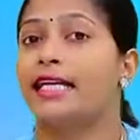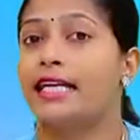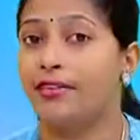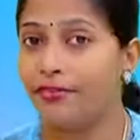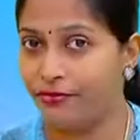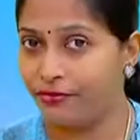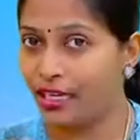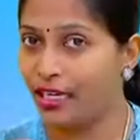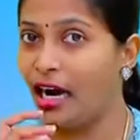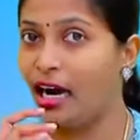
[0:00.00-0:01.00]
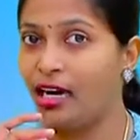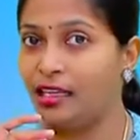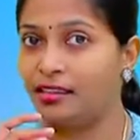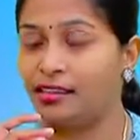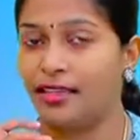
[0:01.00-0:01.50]
if we
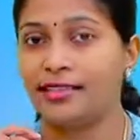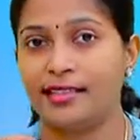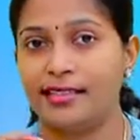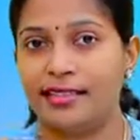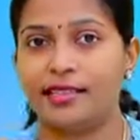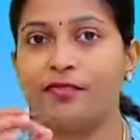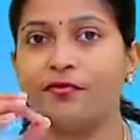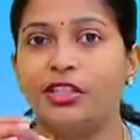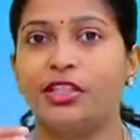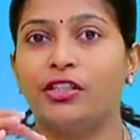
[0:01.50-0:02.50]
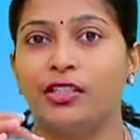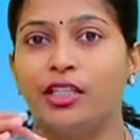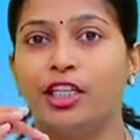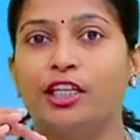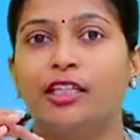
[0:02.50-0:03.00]
are consistent
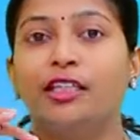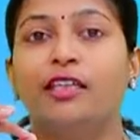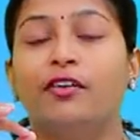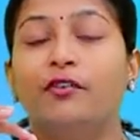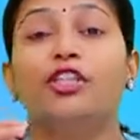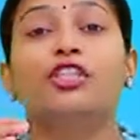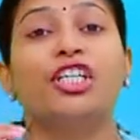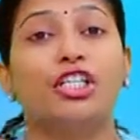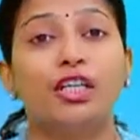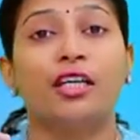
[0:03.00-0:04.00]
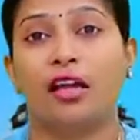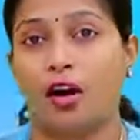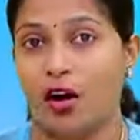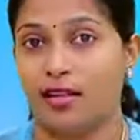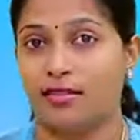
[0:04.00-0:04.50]
with teaching the
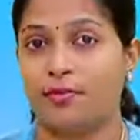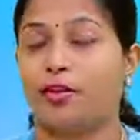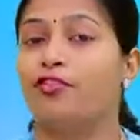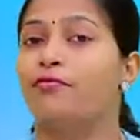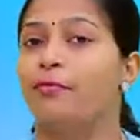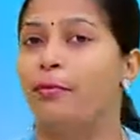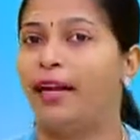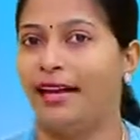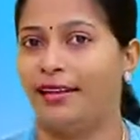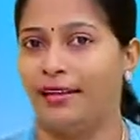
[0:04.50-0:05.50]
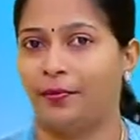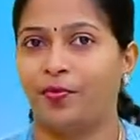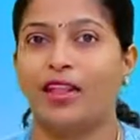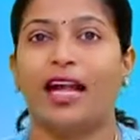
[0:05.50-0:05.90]
concept of blending.